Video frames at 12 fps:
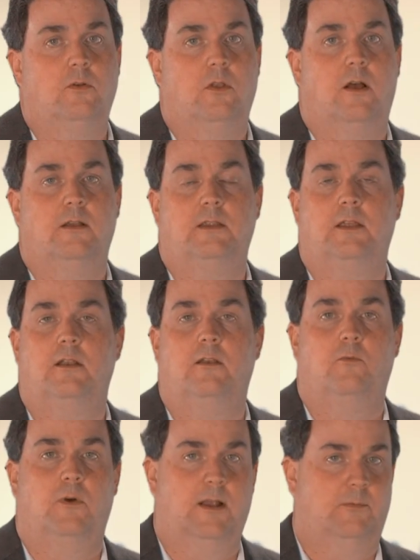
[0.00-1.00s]
logged
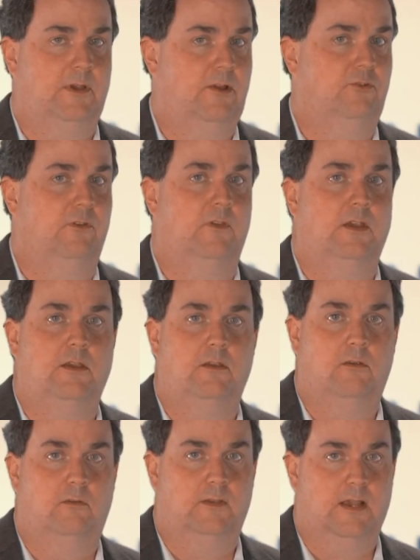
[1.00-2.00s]
in, what applications they
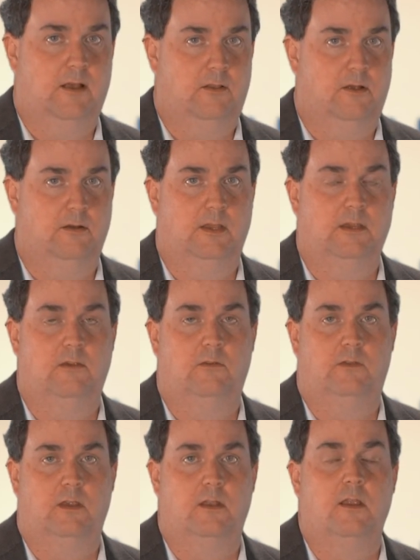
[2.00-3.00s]
used, how long they
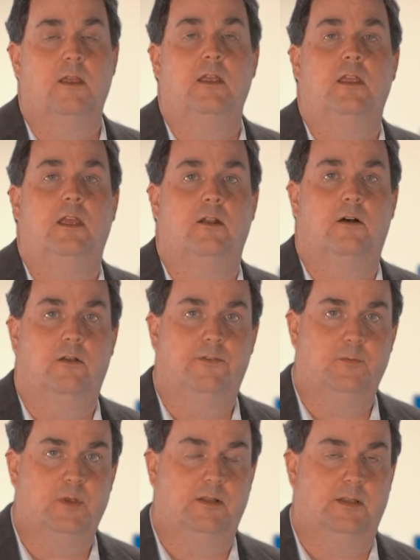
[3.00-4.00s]
used it, and
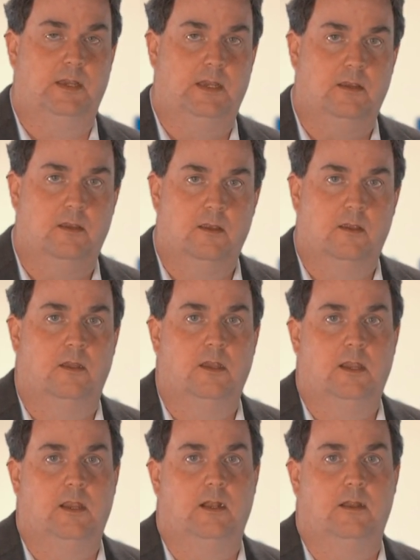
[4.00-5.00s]
ultimately,
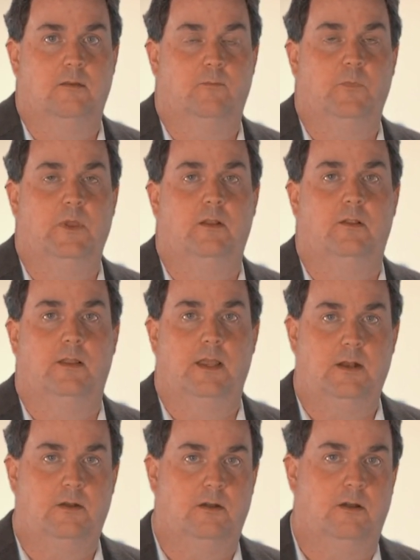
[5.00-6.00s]
in
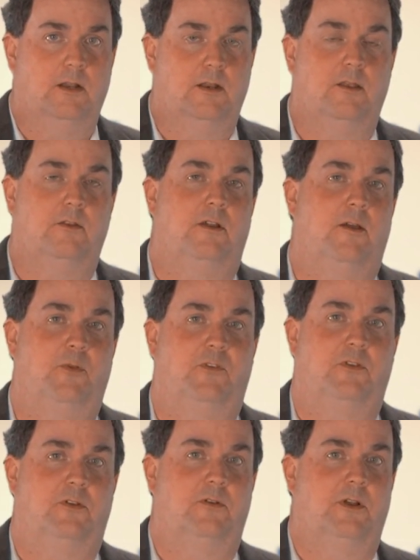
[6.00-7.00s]
another
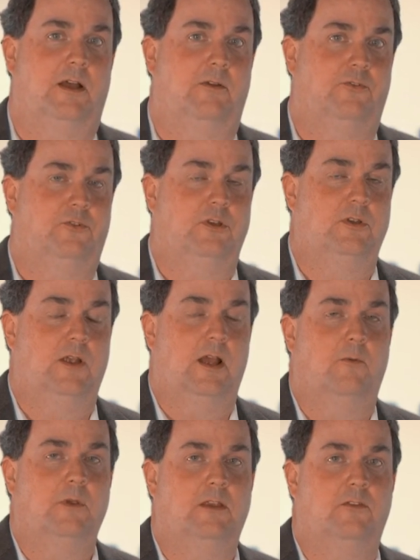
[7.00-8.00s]
episode, I will show you
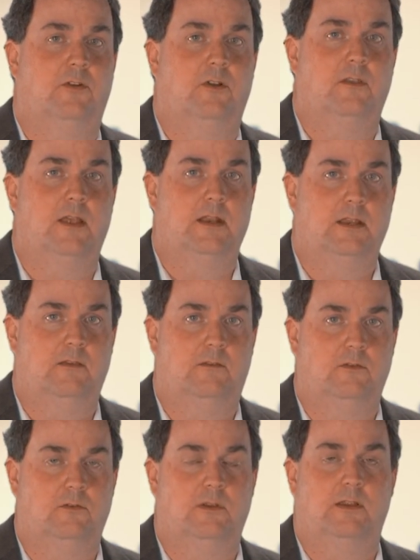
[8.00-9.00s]
how we can turn that
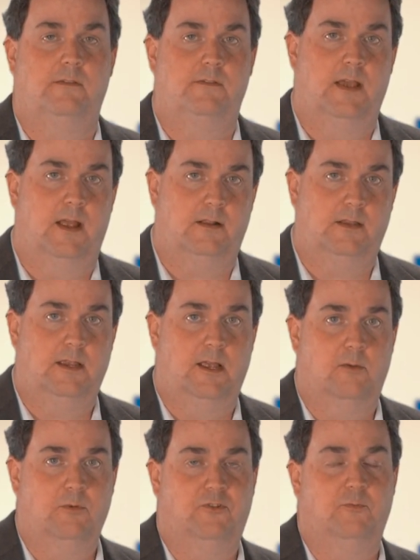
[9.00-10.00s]
into exactly
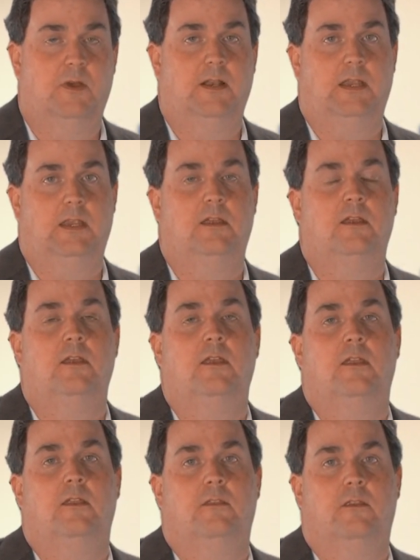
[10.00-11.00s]
how much money
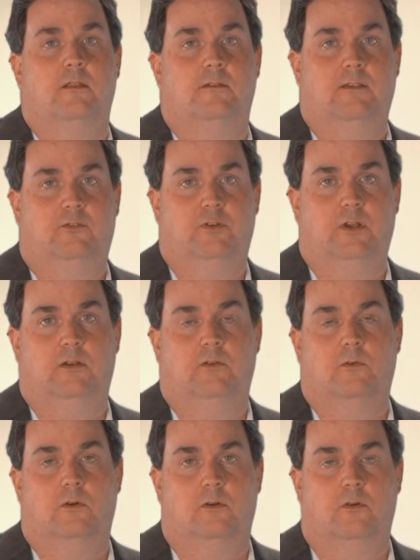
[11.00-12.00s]
the district
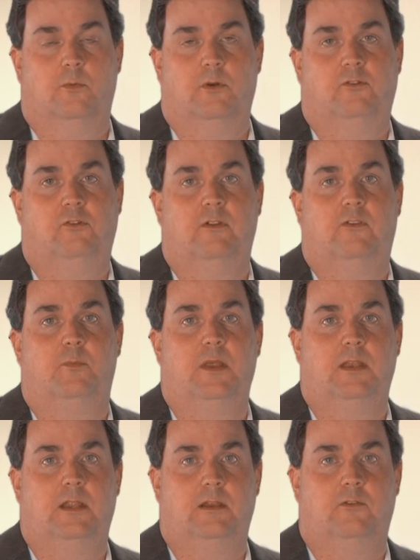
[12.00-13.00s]
or corporation is
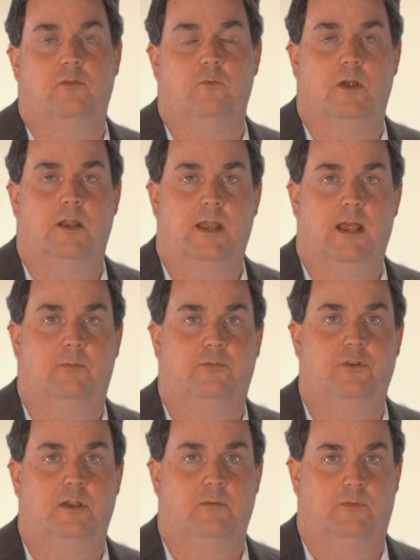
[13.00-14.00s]
spending to run
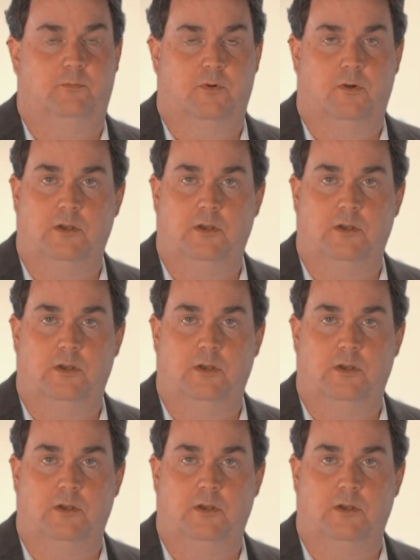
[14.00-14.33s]
Appstreams per